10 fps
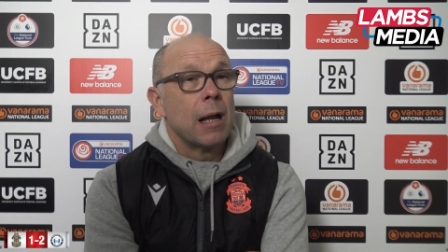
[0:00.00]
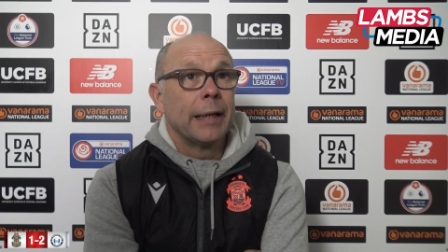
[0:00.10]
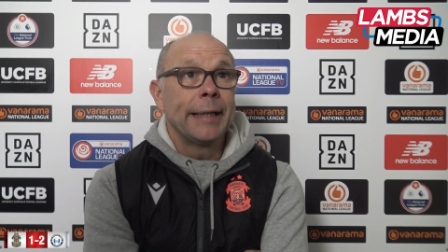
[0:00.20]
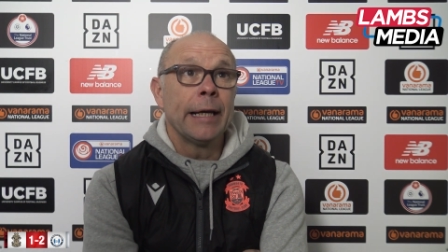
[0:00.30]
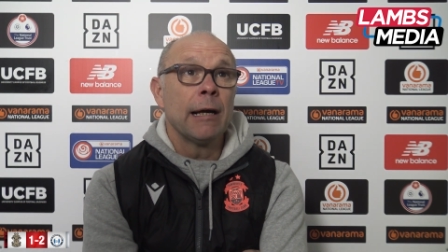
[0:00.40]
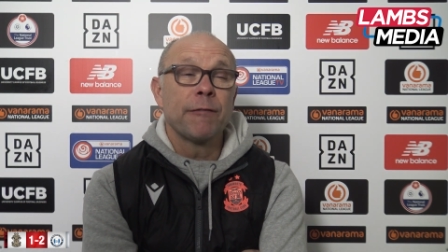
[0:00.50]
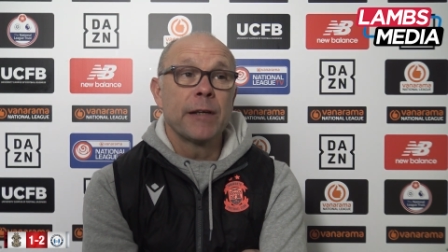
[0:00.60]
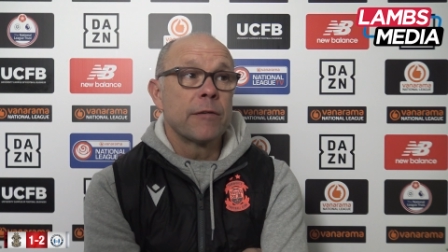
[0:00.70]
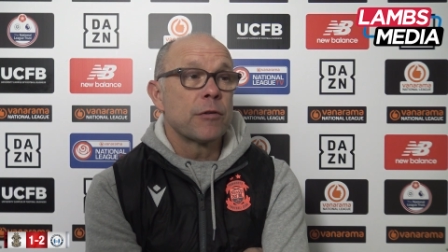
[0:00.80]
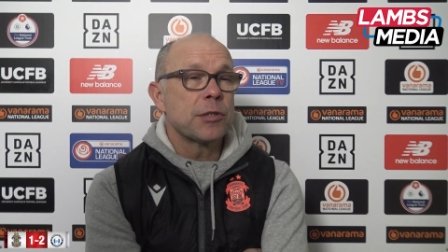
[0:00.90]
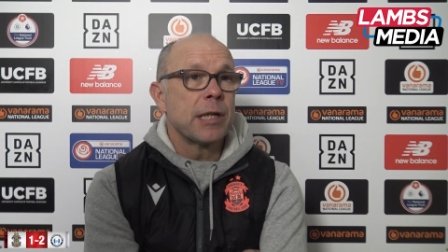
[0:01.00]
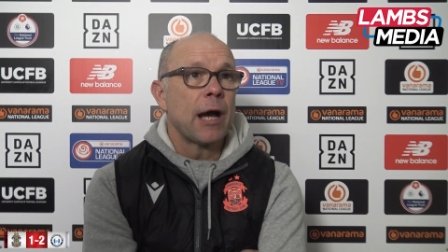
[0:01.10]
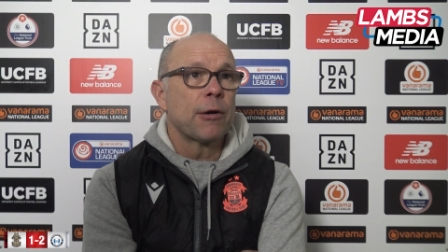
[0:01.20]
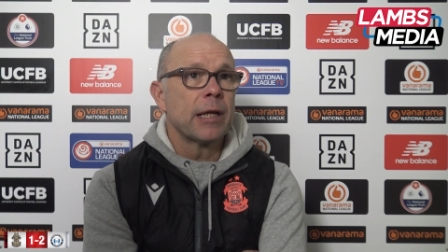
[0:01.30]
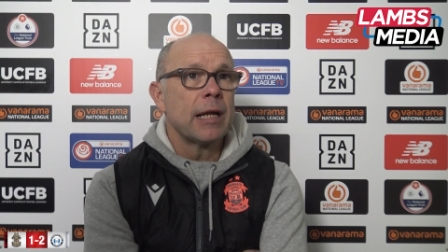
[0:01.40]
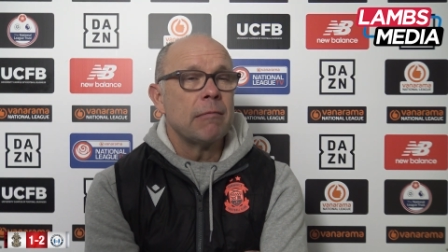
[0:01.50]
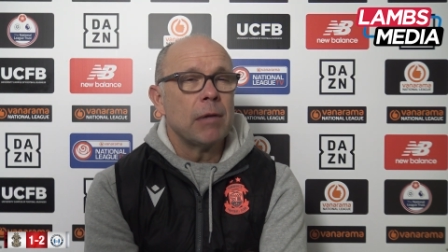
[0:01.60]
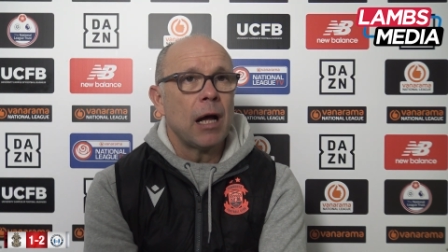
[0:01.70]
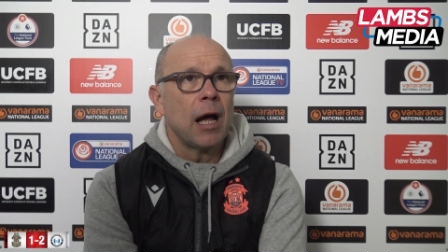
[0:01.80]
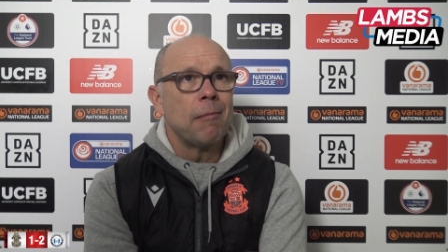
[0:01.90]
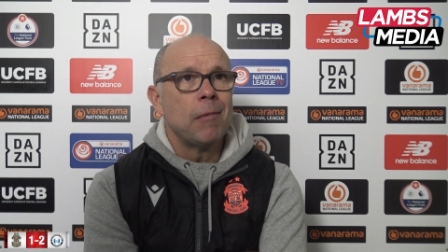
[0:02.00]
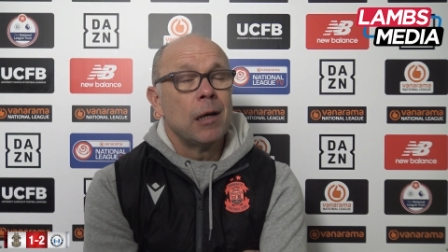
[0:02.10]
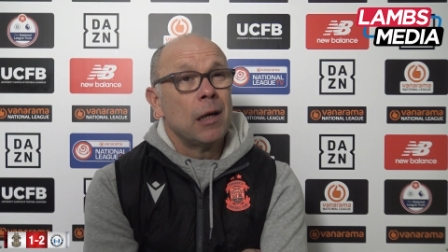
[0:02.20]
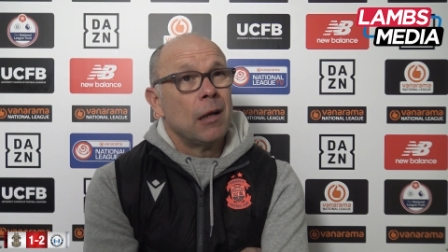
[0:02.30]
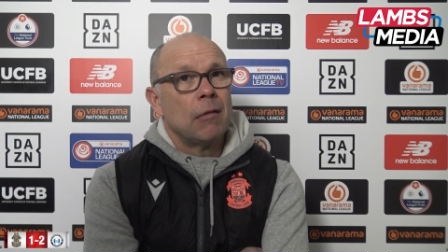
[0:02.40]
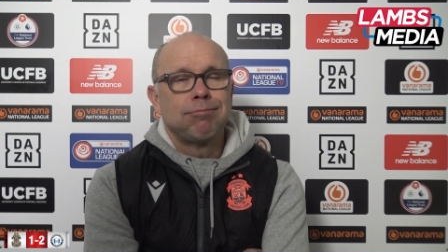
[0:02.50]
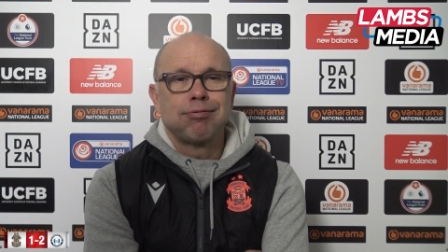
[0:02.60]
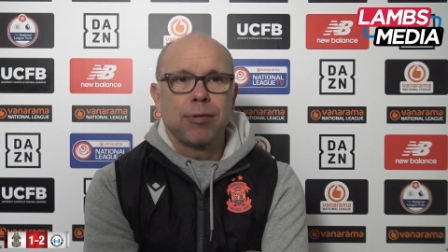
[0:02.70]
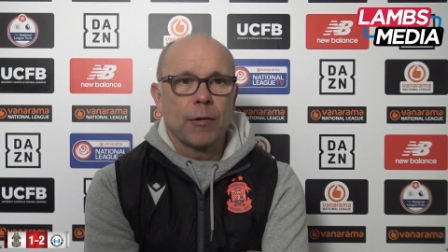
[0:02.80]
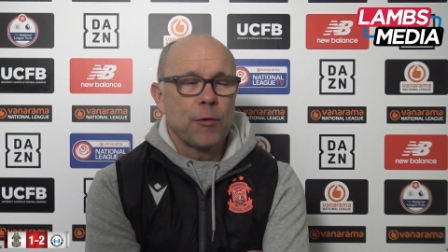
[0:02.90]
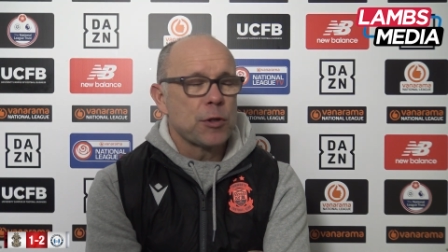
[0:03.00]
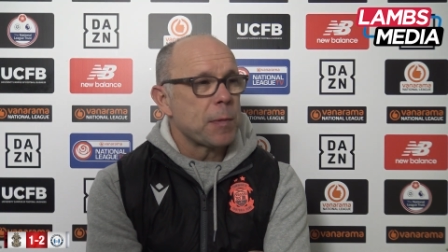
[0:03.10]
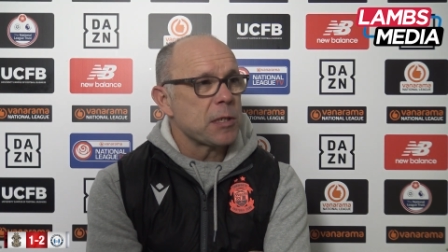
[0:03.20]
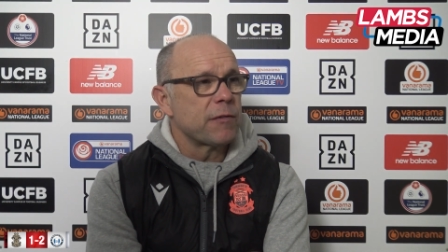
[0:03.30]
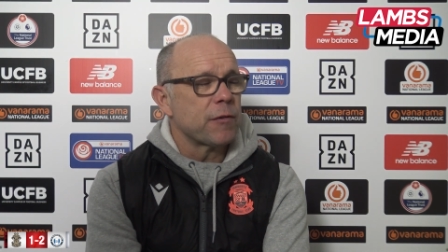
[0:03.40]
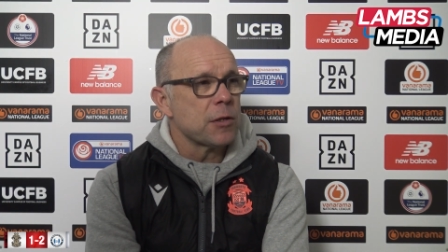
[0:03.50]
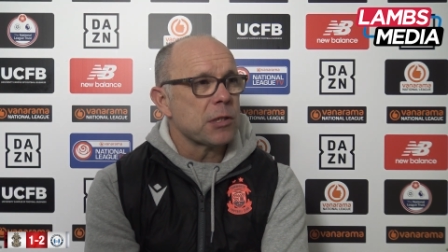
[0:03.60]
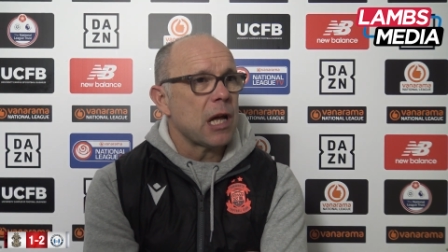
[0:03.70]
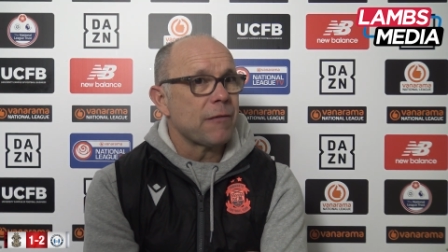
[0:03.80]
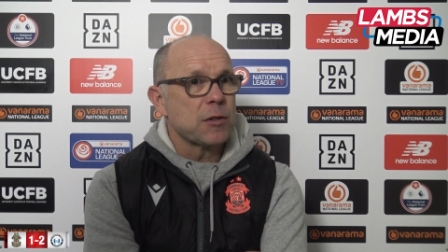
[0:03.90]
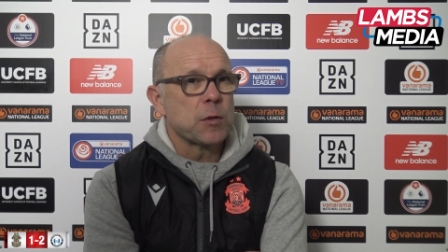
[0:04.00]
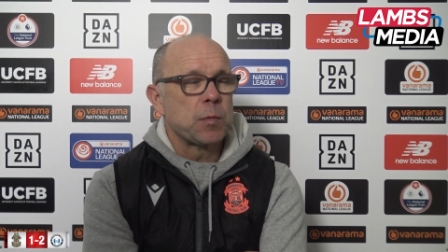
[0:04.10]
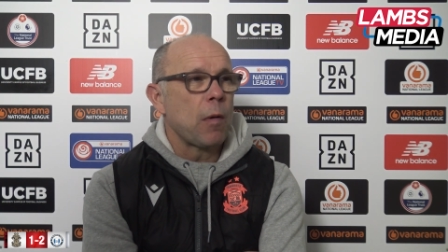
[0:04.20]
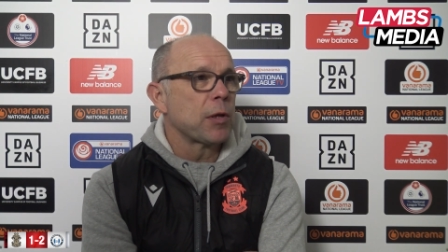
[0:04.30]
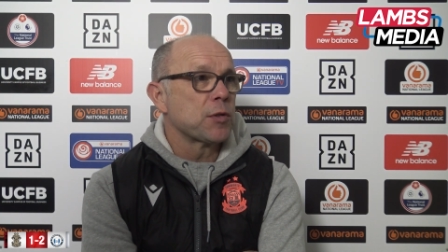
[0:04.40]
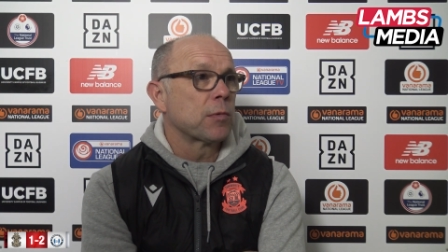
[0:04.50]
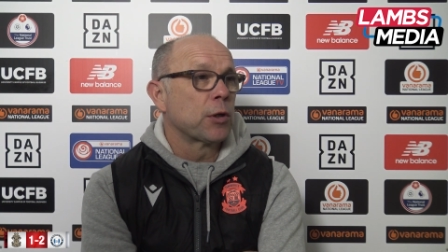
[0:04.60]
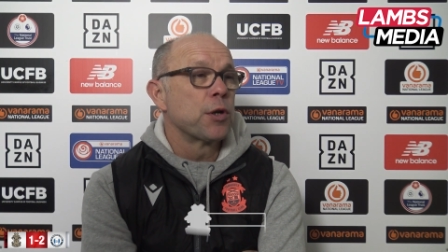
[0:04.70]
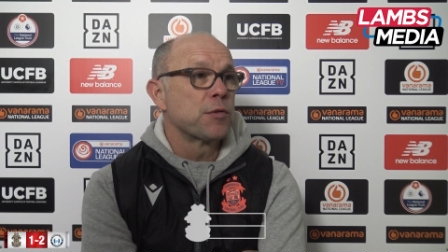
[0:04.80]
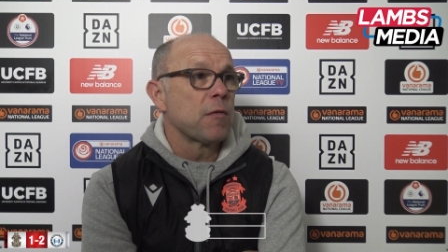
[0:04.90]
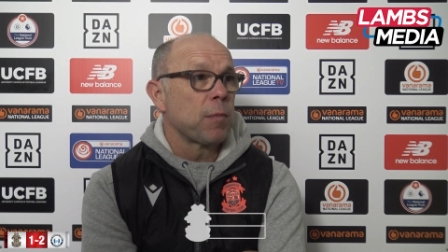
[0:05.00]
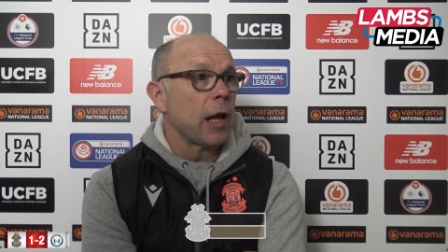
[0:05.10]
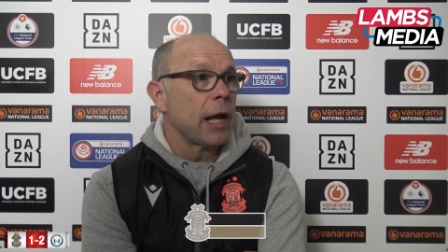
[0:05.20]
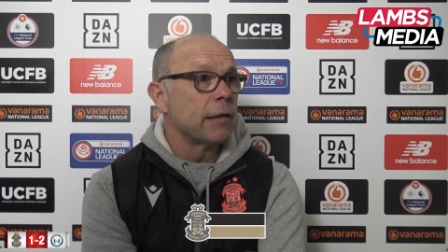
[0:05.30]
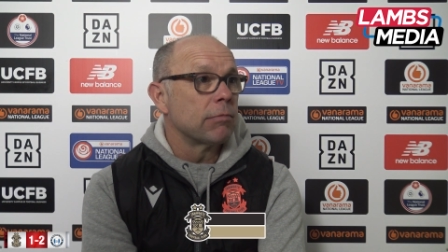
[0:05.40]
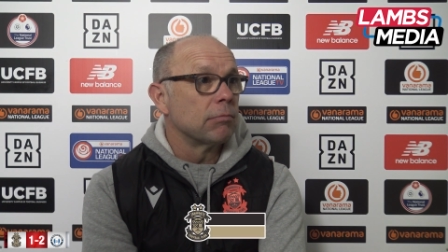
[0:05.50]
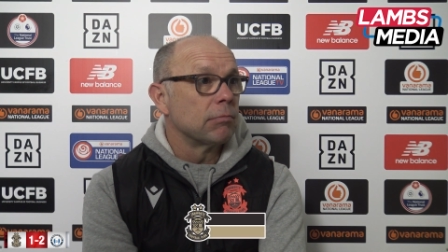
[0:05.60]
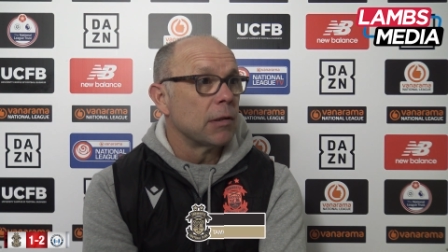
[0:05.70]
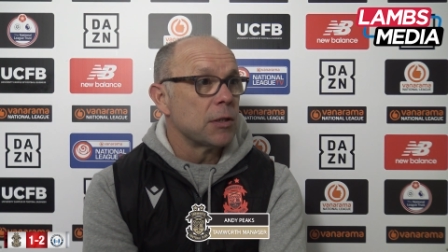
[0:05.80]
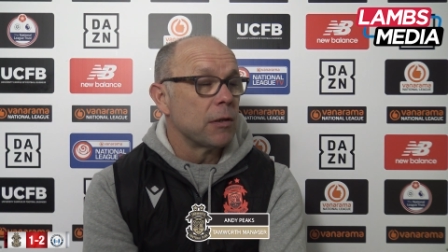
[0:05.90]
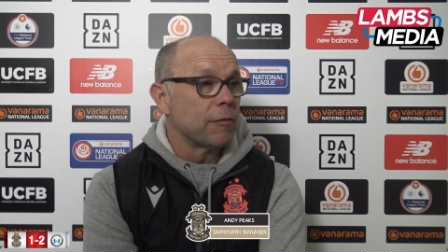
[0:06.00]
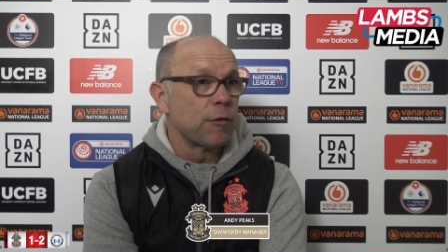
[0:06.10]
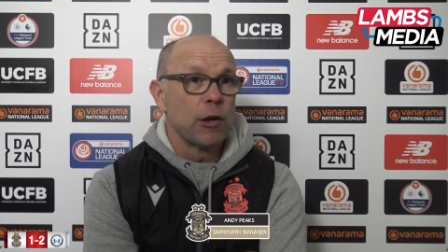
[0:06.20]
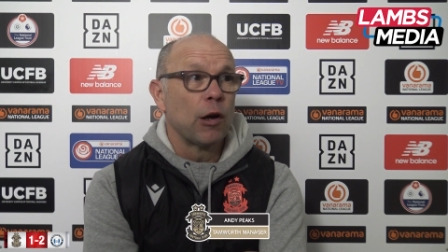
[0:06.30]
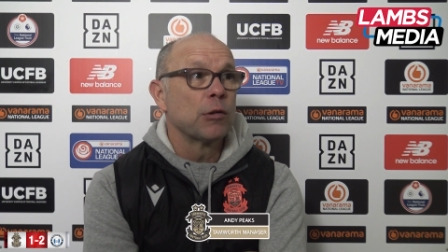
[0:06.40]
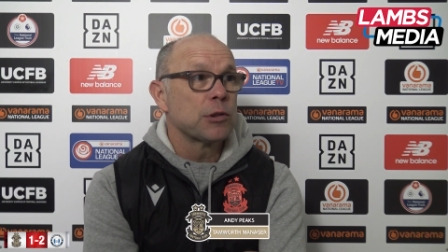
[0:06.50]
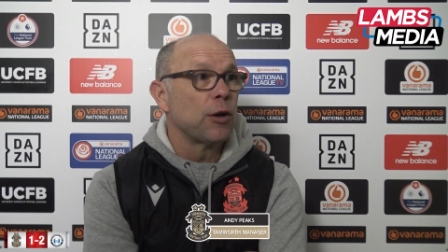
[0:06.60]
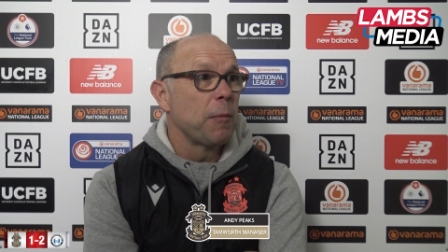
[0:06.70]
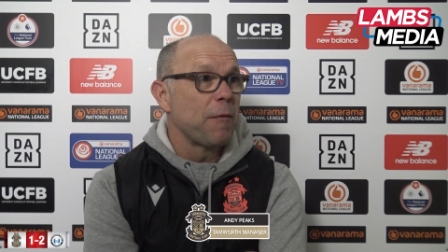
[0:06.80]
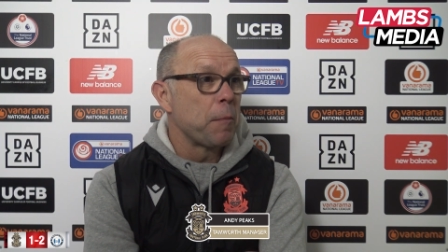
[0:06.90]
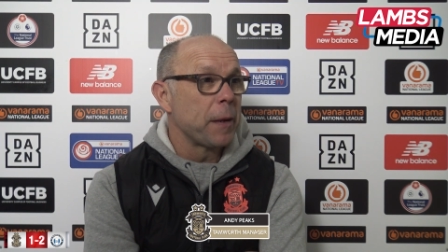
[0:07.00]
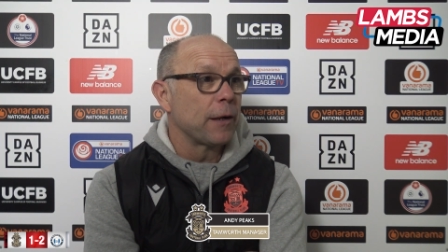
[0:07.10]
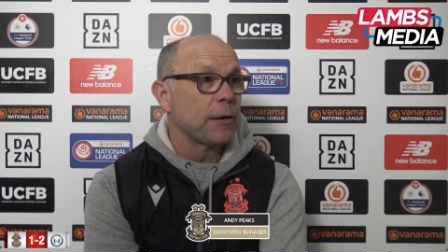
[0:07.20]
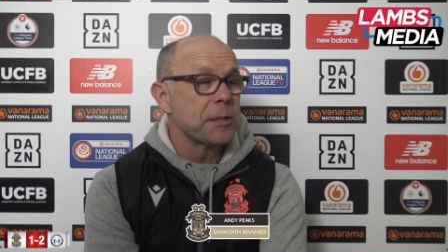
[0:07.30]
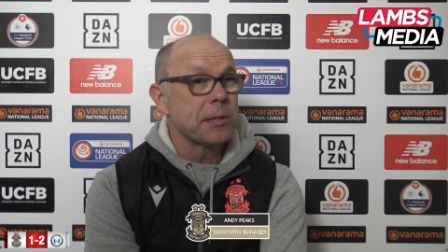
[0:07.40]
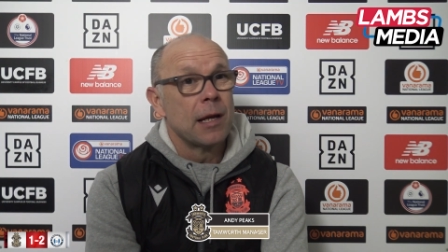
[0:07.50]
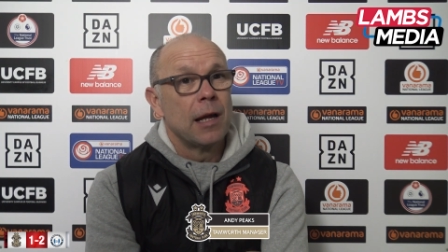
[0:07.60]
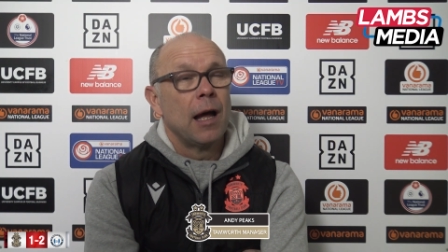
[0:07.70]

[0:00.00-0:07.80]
Yeah, I think you just nailed it then. I thought especially first half, I was probably as good as we've played for a long time, if I'm being honest.